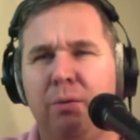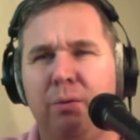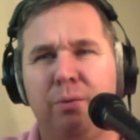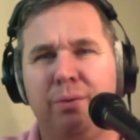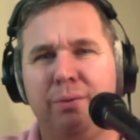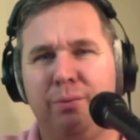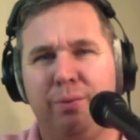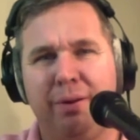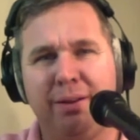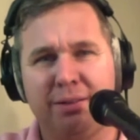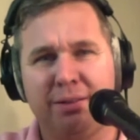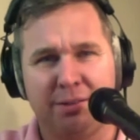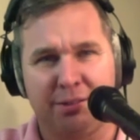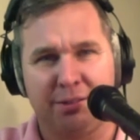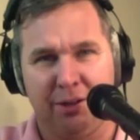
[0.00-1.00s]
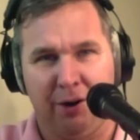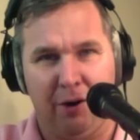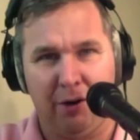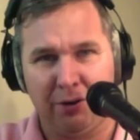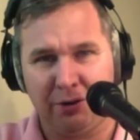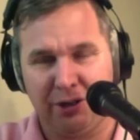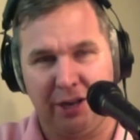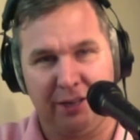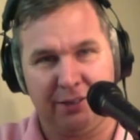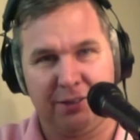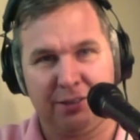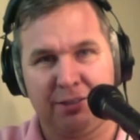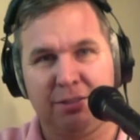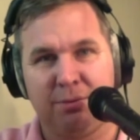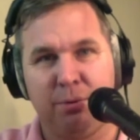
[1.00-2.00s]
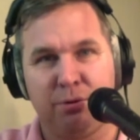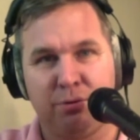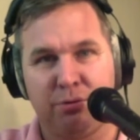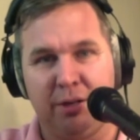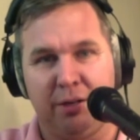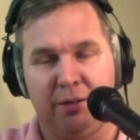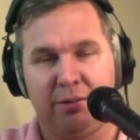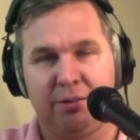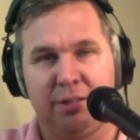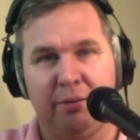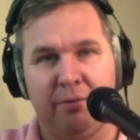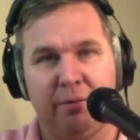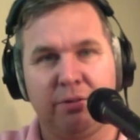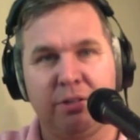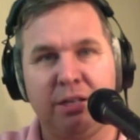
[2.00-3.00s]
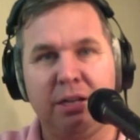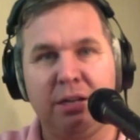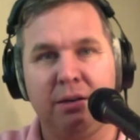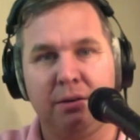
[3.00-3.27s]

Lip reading: what is this car chase? This is the most ridiculous thing I've ever seen.